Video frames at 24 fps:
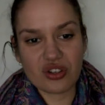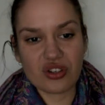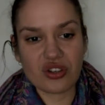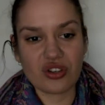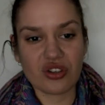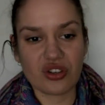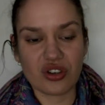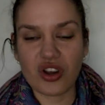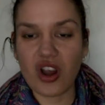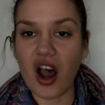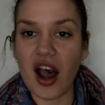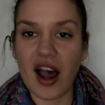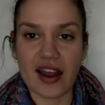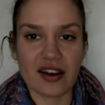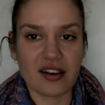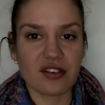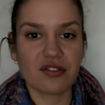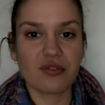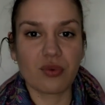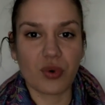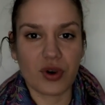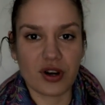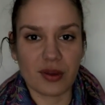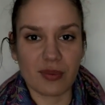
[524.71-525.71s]
you kind
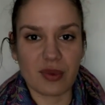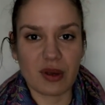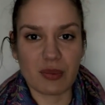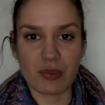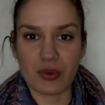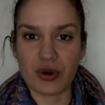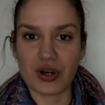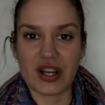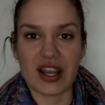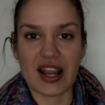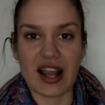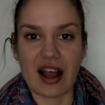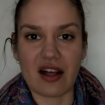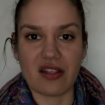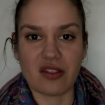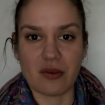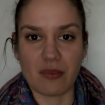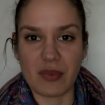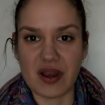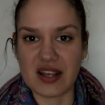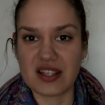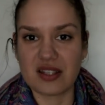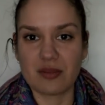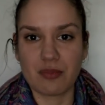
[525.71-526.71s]
of want to be putting out the
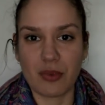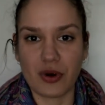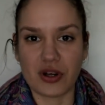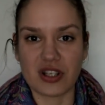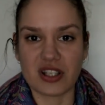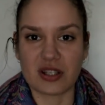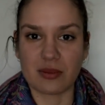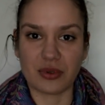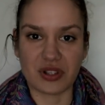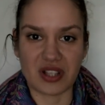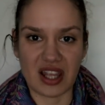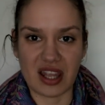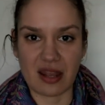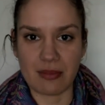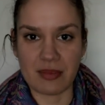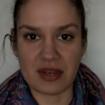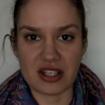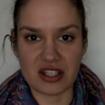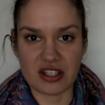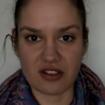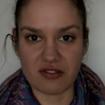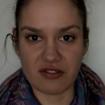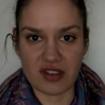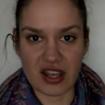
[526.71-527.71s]
best possible
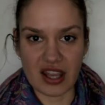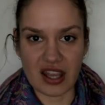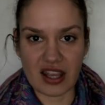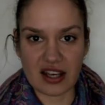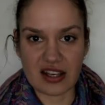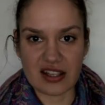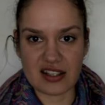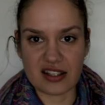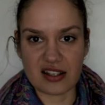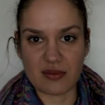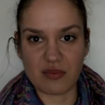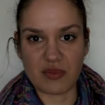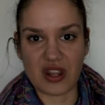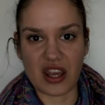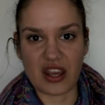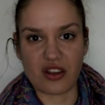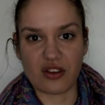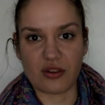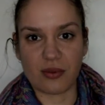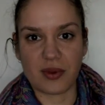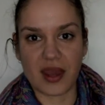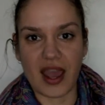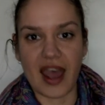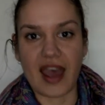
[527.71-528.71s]
image of veganism that
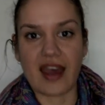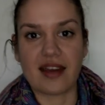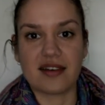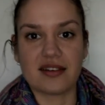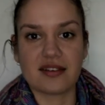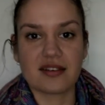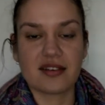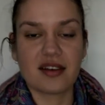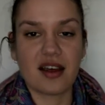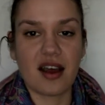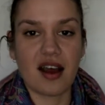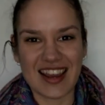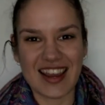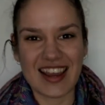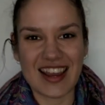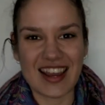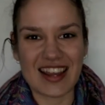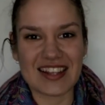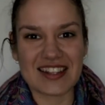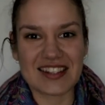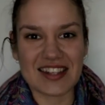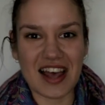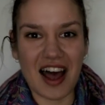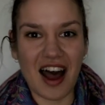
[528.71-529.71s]
you can.
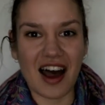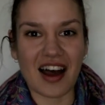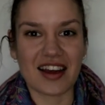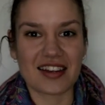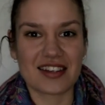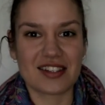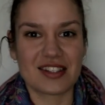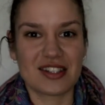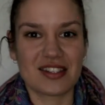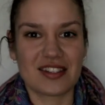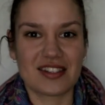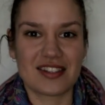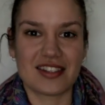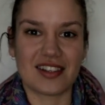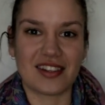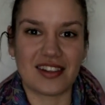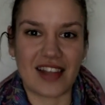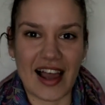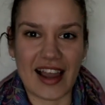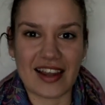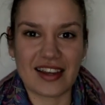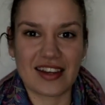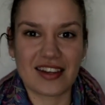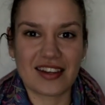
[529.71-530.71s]
It's hard to
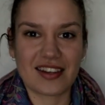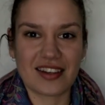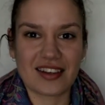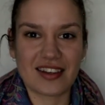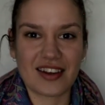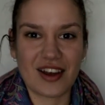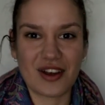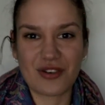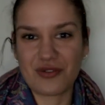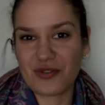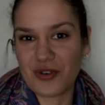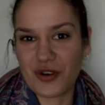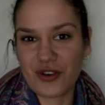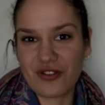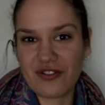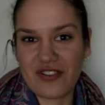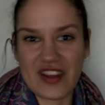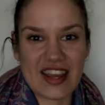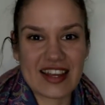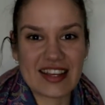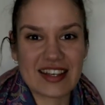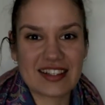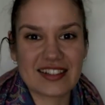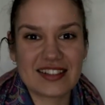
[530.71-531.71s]
like a rude
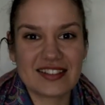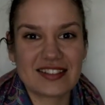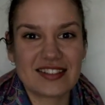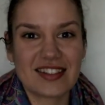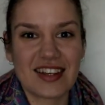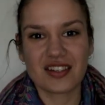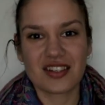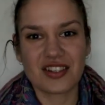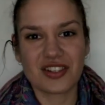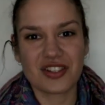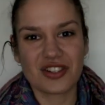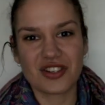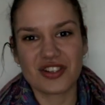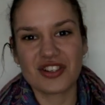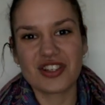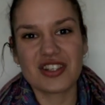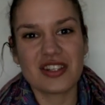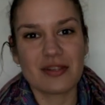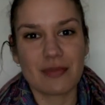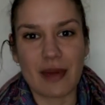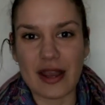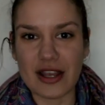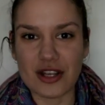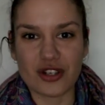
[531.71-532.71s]
vegan, so
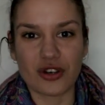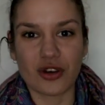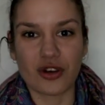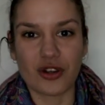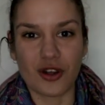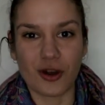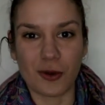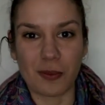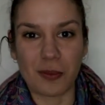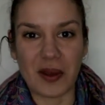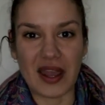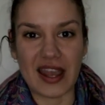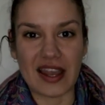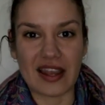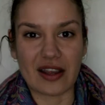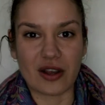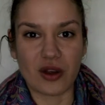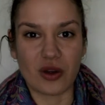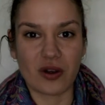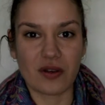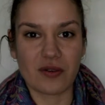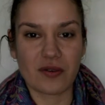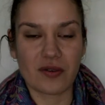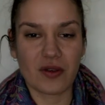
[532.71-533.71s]
just make sure you're
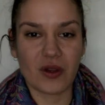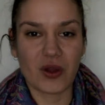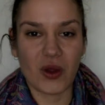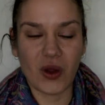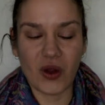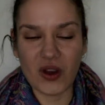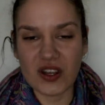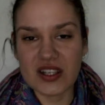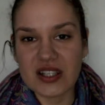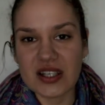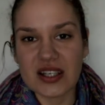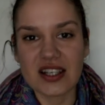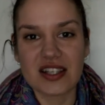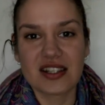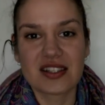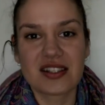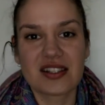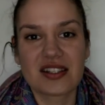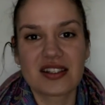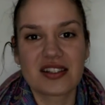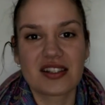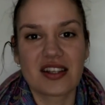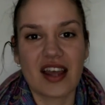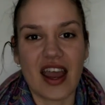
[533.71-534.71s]
being
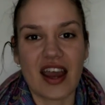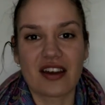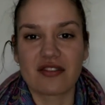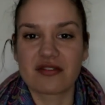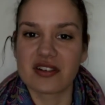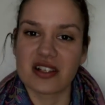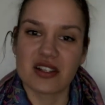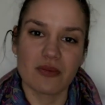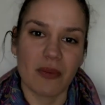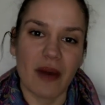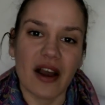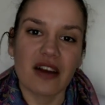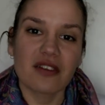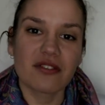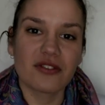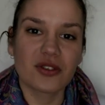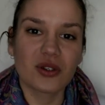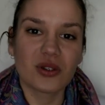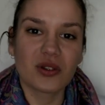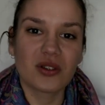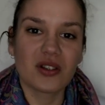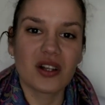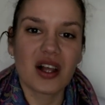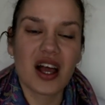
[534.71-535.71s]
courteous and
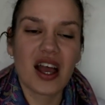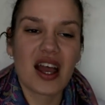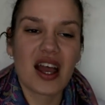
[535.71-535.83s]
respectful